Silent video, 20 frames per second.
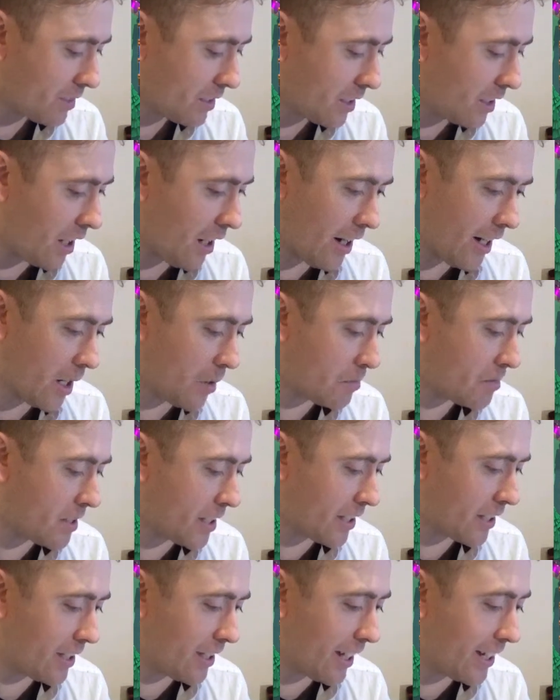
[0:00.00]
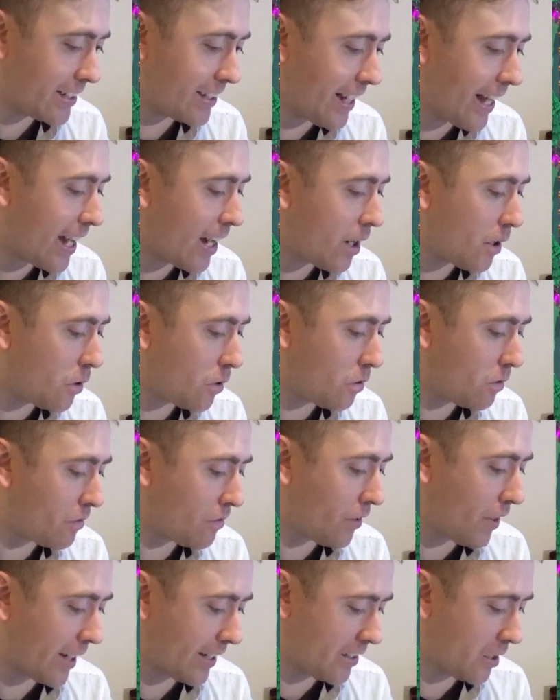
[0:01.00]
Alright, I'm sick. I now
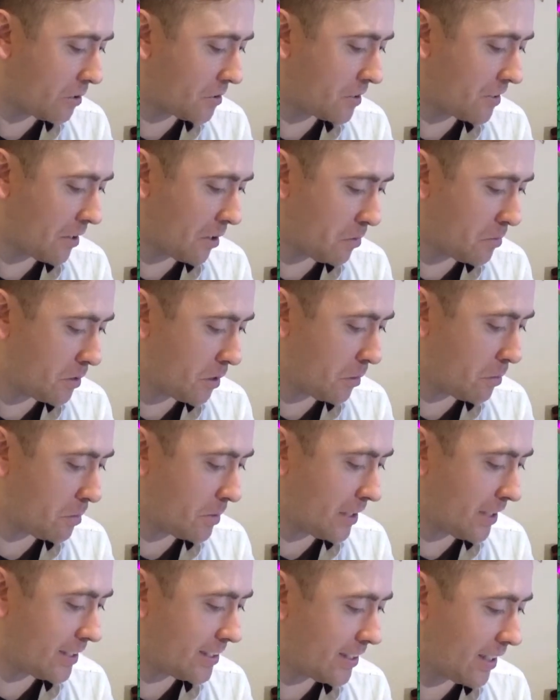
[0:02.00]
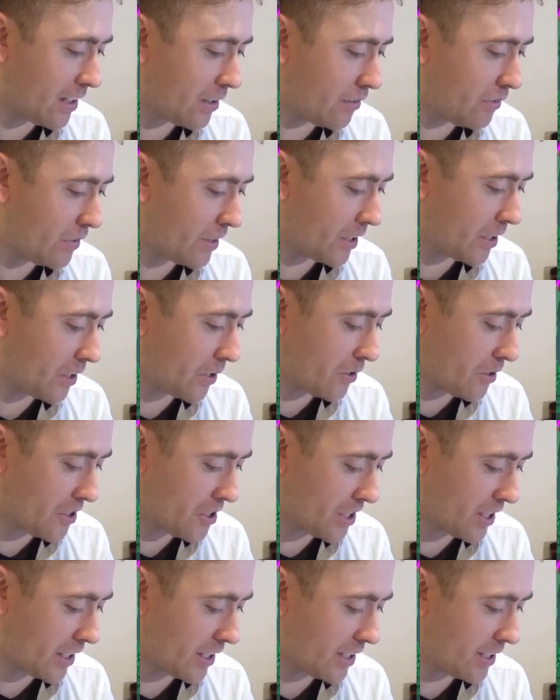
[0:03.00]
find those thumbs up instead of
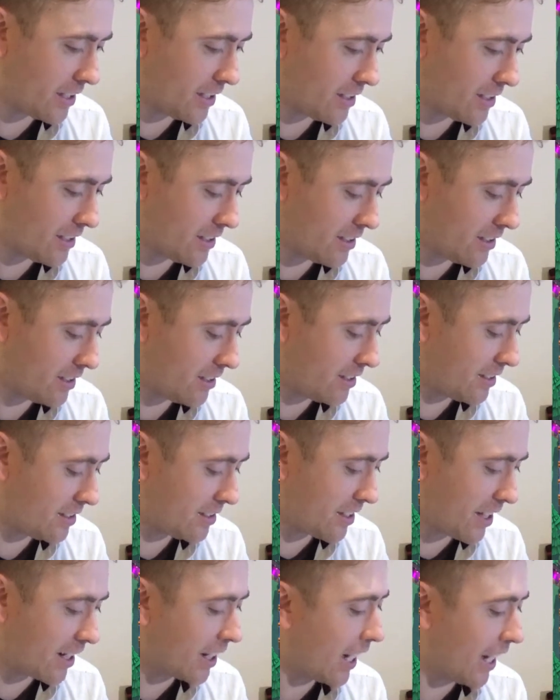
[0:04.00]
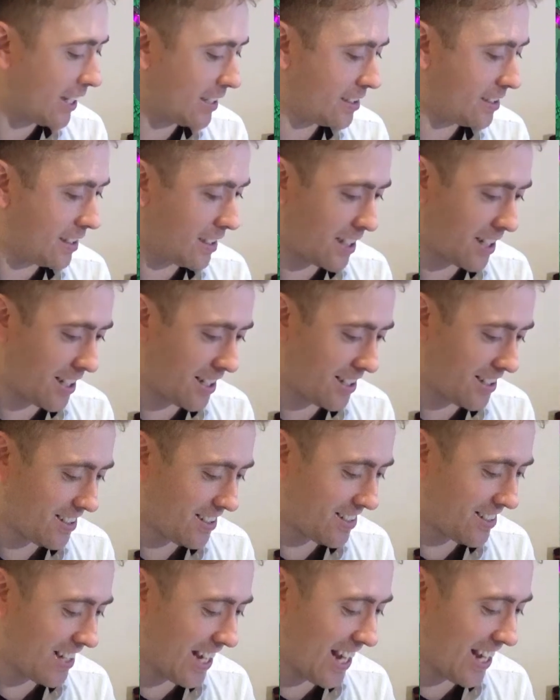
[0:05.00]
encouraging, sarcastic,
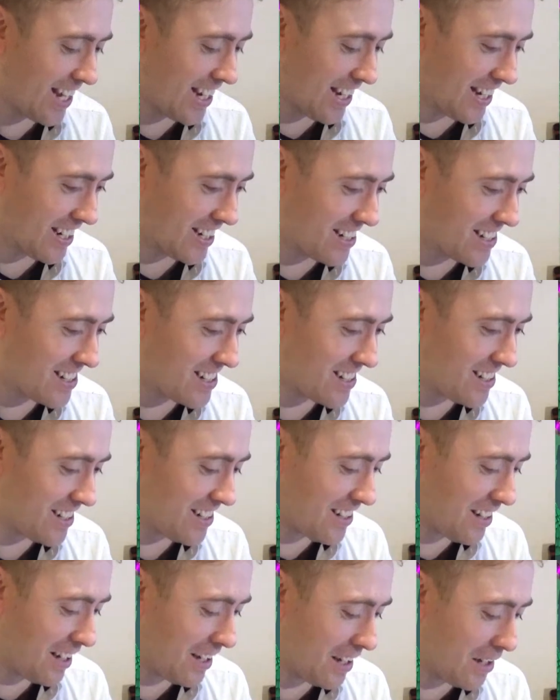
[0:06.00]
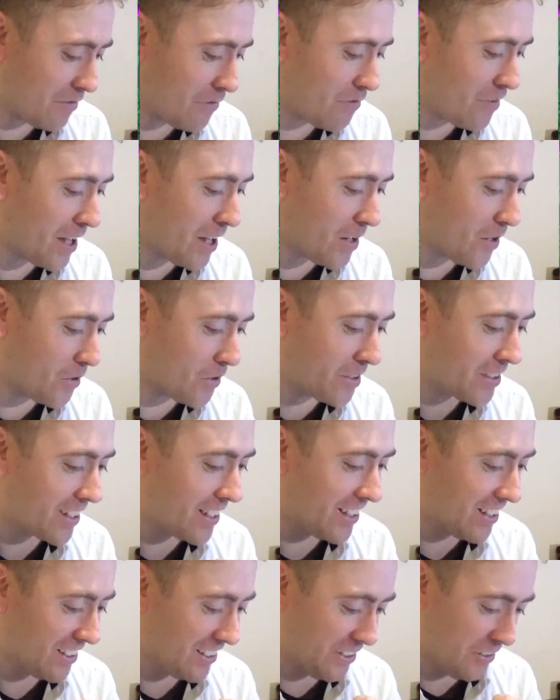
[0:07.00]
and I have vowed to
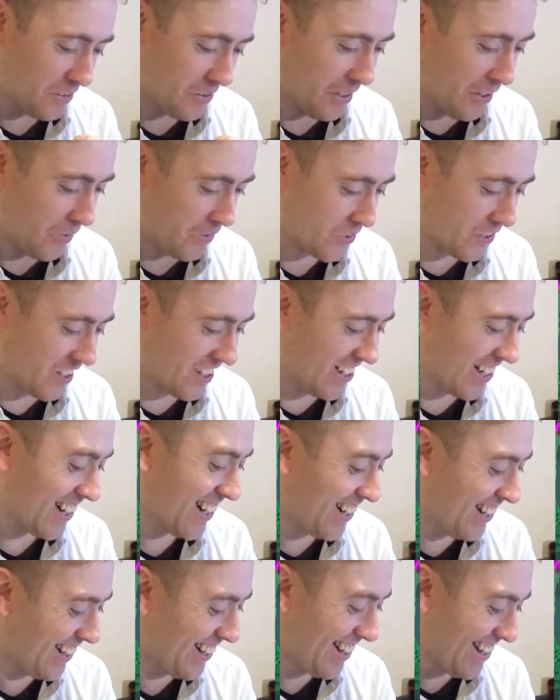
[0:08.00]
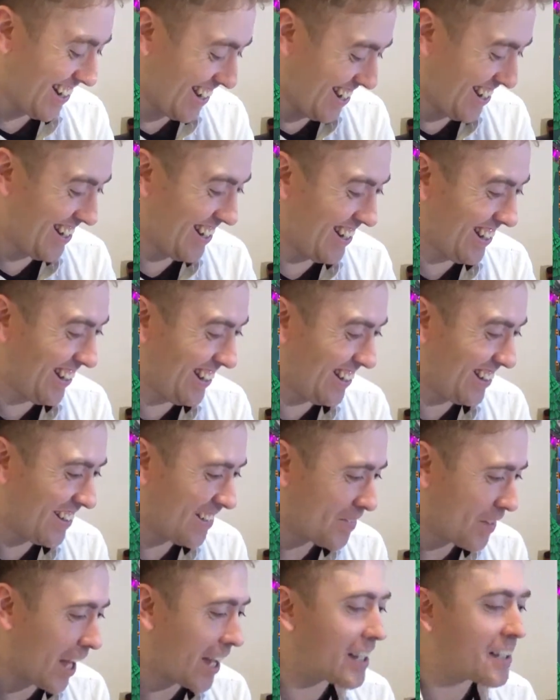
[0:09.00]
kill you now, sir.
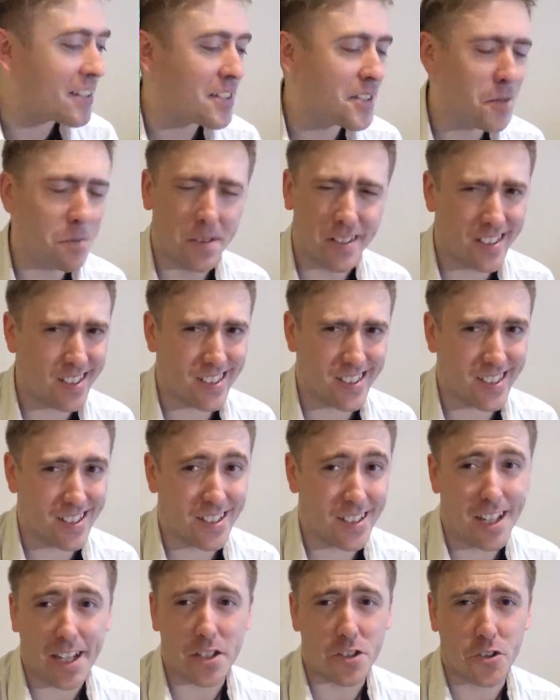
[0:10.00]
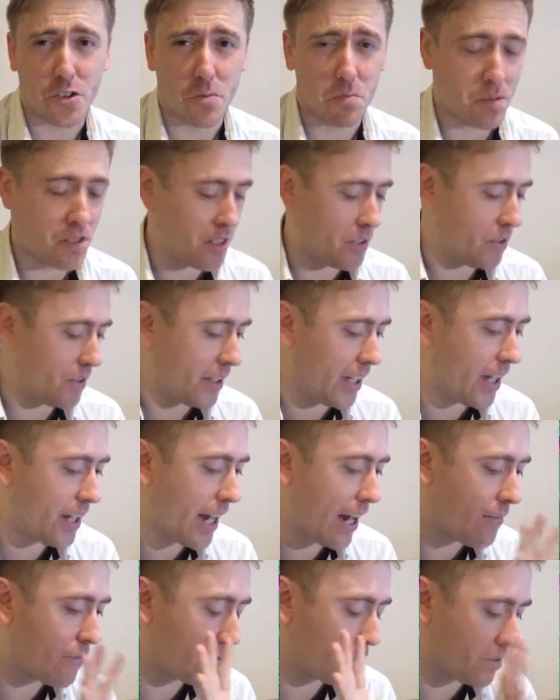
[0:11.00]
I assume it's a sir. I shouldn't be doing that.
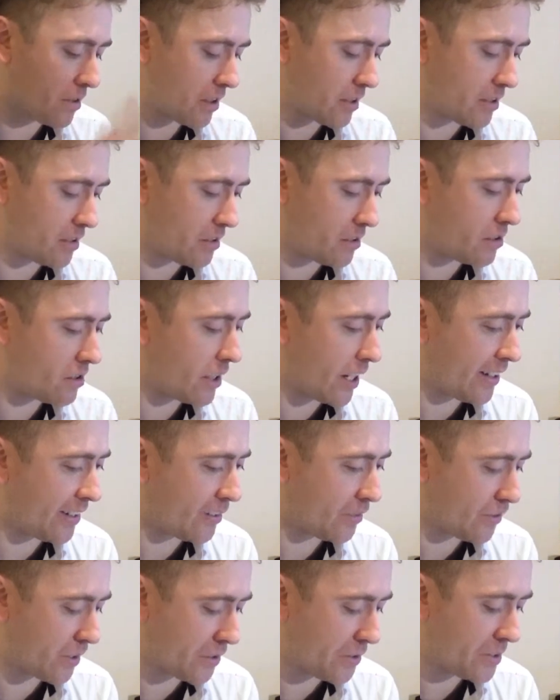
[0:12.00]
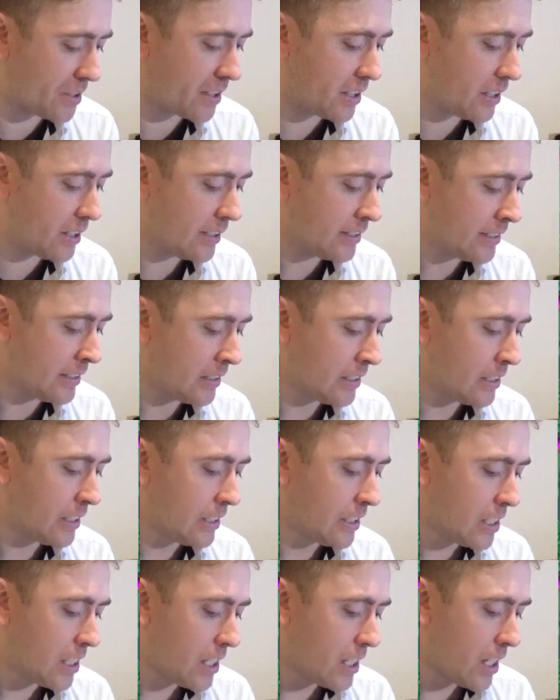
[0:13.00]
Everyone's just gender fluid.
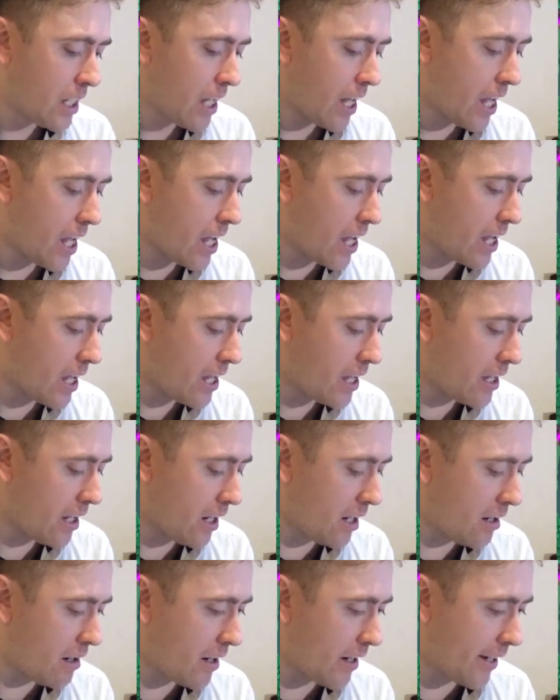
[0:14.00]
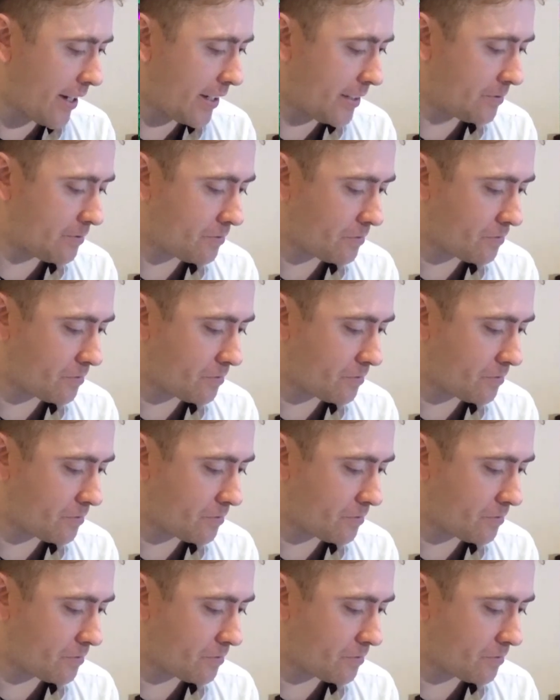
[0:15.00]
Alright.